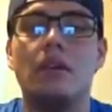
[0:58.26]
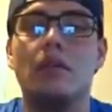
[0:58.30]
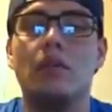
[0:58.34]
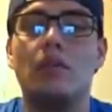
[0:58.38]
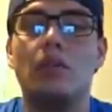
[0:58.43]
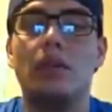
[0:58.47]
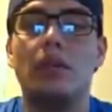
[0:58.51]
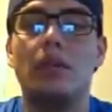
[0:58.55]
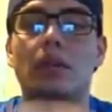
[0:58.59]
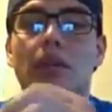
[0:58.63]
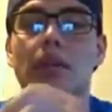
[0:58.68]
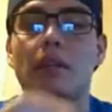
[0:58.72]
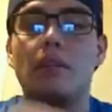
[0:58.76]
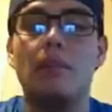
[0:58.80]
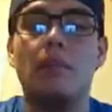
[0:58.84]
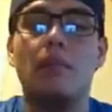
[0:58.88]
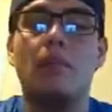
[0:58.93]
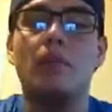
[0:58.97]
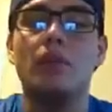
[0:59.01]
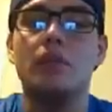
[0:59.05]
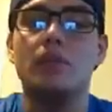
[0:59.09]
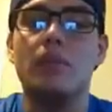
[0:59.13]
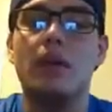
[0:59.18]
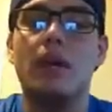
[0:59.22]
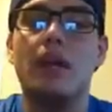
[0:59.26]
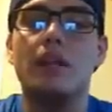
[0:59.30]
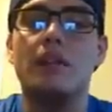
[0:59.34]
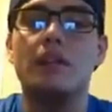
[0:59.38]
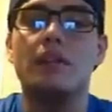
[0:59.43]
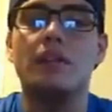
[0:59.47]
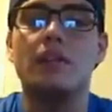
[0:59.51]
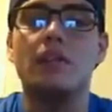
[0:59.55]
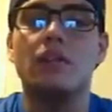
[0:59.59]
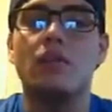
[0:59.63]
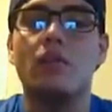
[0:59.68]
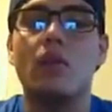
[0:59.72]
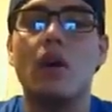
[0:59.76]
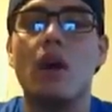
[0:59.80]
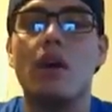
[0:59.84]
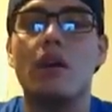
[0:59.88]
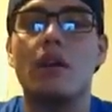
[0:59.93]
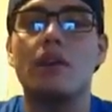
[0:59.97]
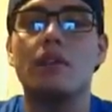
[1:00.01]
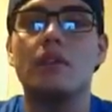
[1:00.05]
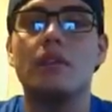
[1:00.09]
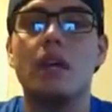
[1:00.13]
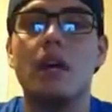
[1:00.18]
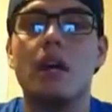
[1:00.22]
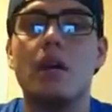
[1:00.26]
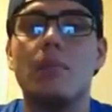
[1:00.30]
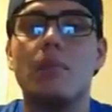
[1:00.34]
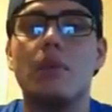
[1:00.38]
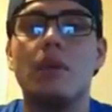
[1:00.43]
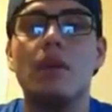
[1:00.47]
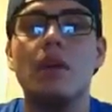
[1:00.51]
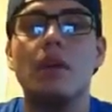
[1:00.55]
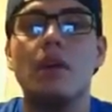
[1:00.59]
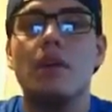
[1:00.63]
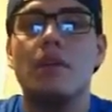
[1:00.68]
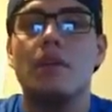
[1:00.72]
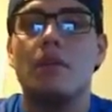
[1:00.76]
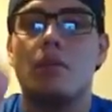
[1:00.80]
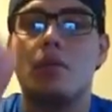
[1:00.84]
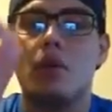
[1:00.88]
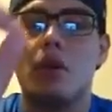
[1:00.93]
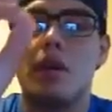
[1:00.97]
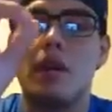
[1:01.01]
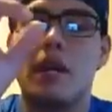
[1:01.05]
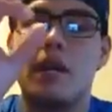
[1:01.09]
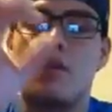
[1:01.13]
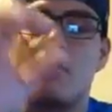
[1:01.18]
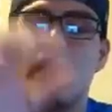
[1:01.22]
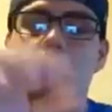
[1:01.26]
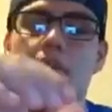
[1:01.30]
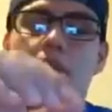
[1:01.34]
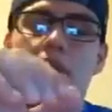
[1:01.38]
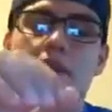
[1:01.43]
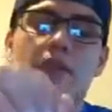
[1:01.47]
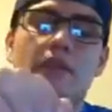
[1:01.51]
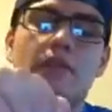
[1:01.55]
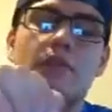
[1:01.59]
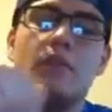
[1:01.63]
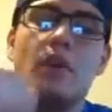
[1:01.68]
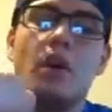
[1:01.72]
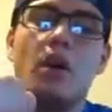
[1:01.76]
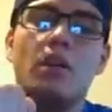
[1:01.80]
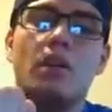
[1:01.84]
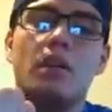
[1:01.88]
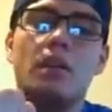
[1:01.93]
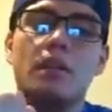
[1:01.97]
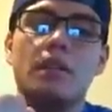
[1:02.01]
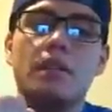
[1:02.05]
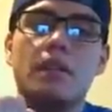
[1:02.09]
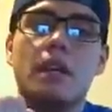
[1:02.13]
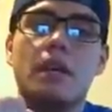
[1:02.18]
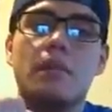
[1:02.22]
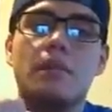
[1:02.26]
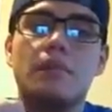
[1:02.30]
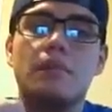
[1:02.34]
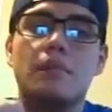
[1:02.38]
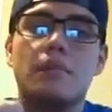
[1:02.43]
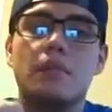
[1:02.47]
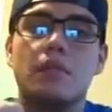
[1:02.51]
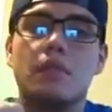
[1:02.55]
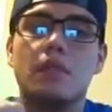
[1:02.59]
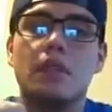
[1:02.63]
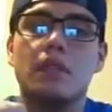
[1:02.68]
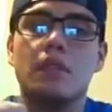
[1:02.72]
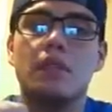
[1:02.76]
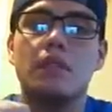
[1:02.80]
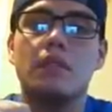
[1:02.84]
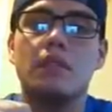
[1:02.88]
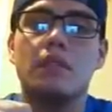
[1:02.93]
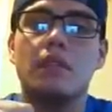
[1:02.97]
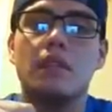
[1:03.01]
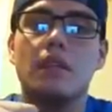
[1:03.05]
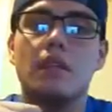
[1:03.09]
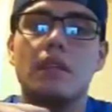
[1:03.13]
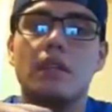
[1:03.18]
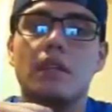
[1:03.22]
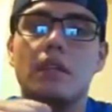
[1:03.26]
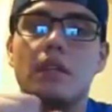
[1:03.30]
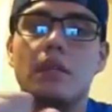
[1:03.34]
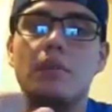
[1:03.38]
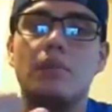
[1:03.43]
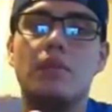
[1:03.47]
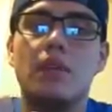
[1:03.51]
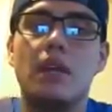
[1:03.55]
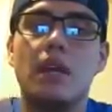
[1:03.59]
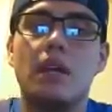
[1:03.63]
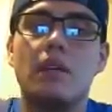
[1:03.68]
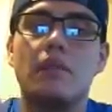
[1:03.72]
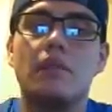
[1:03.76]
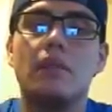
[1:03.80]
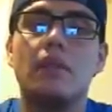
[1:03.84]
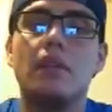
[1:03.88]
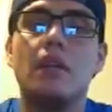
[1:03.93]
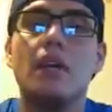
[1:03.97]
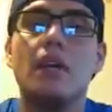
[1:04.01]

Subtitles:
when it was balancing the rod on top, the rod had a reflective ball on top so that it could keep track of it.